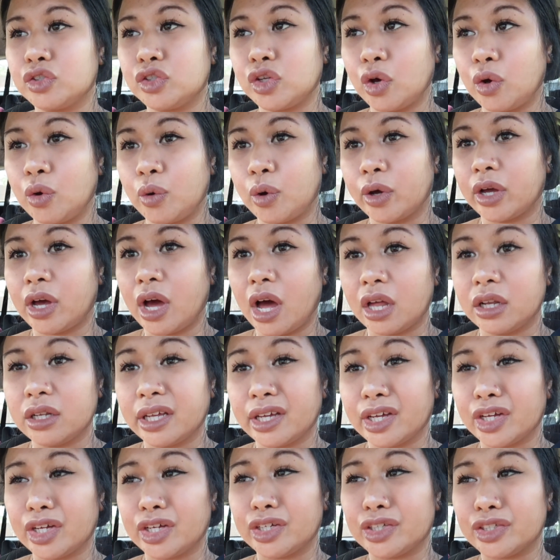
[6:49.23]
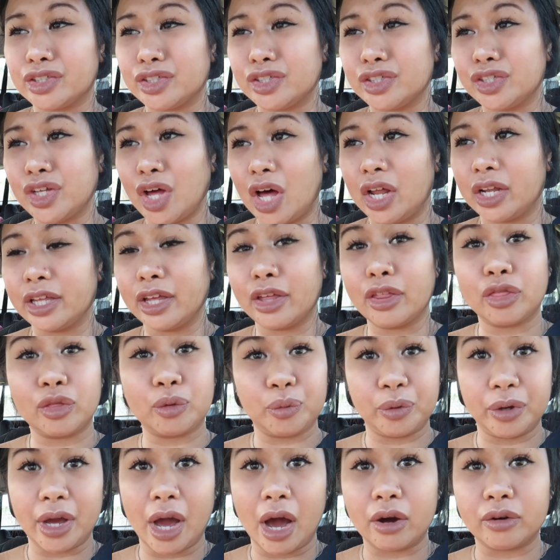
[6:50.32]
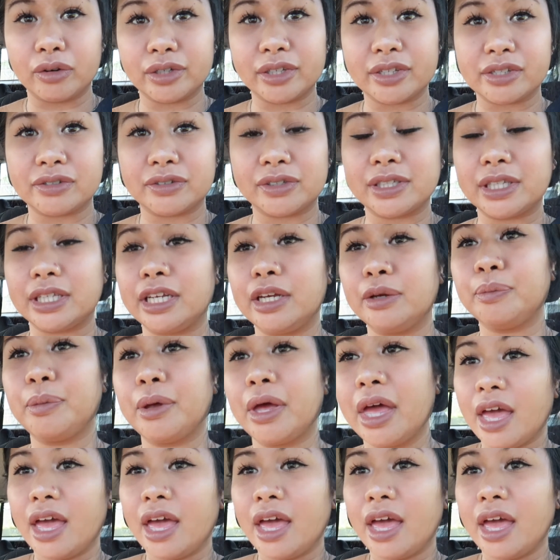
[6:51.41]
so I got like a solid three hours of sleep.